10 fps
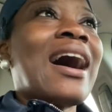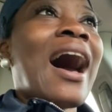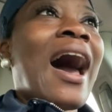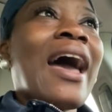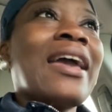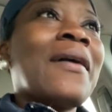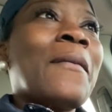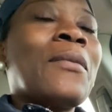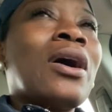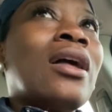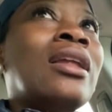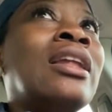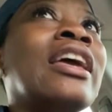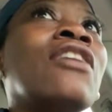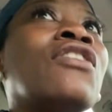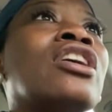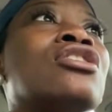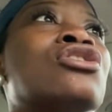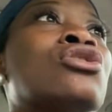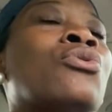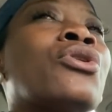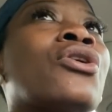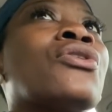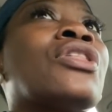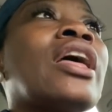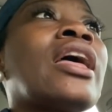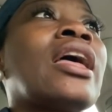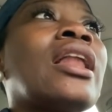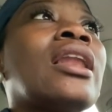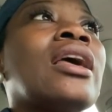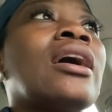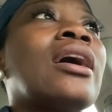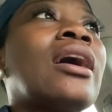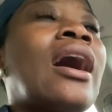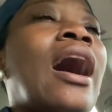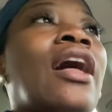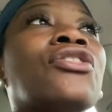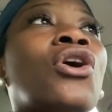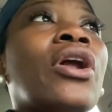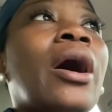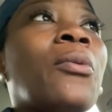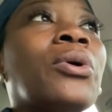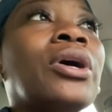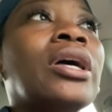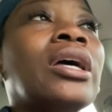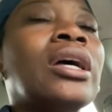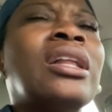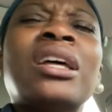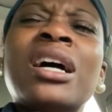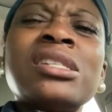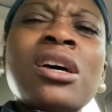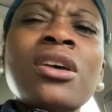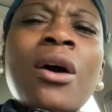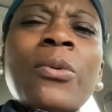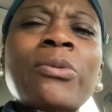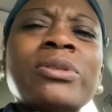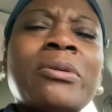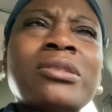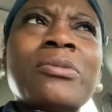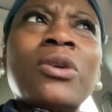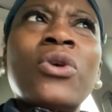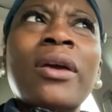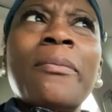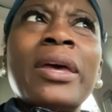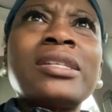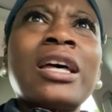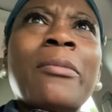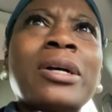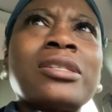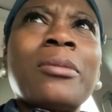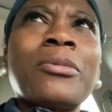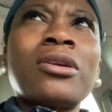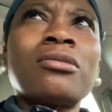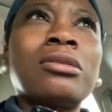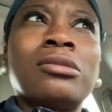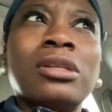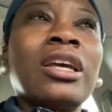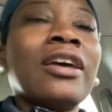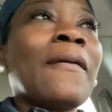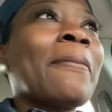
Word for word: I am leaving sooner than I thought I would did I tell y'all we was supposed to be quitting bedside by summer? yeah.